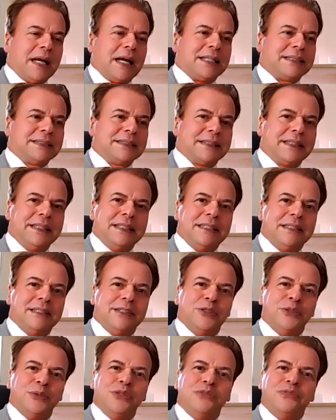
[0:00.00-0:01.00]
until
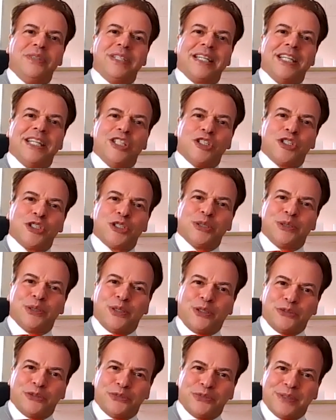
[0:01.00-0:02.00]
unification
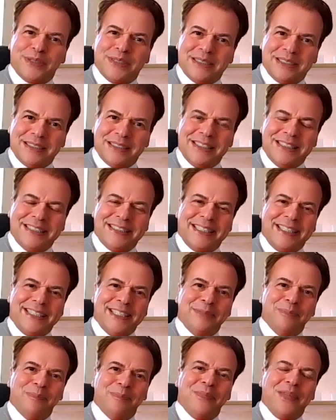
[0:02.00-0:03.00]
of
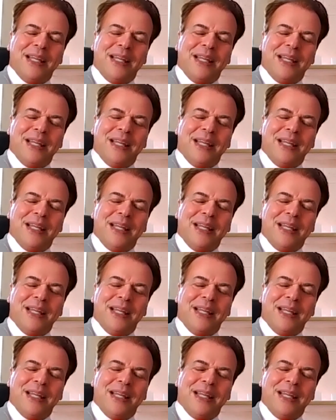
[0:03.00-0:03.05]
Italy.